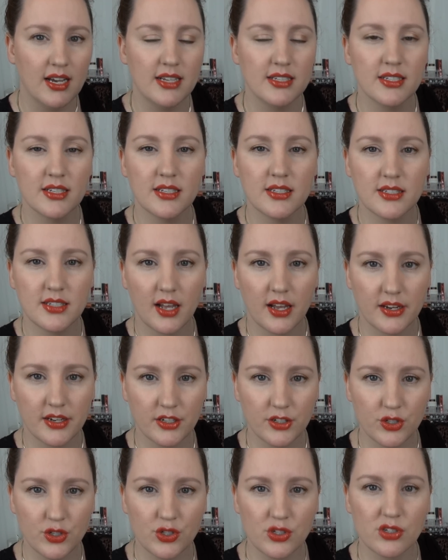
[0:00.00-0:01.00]
as it's
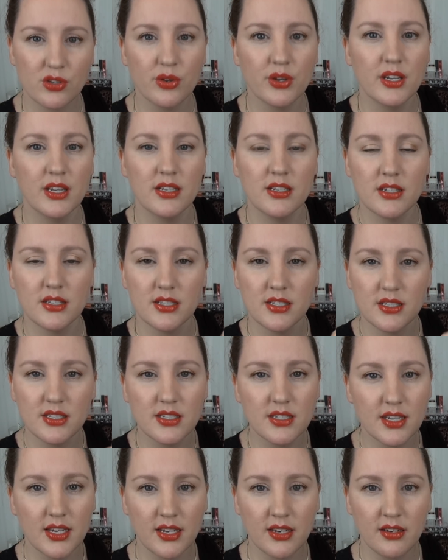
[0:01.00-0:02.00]
starting to soak into the
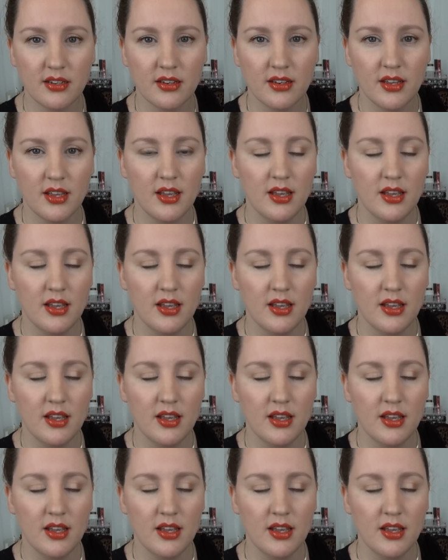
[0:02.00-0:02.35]
skin,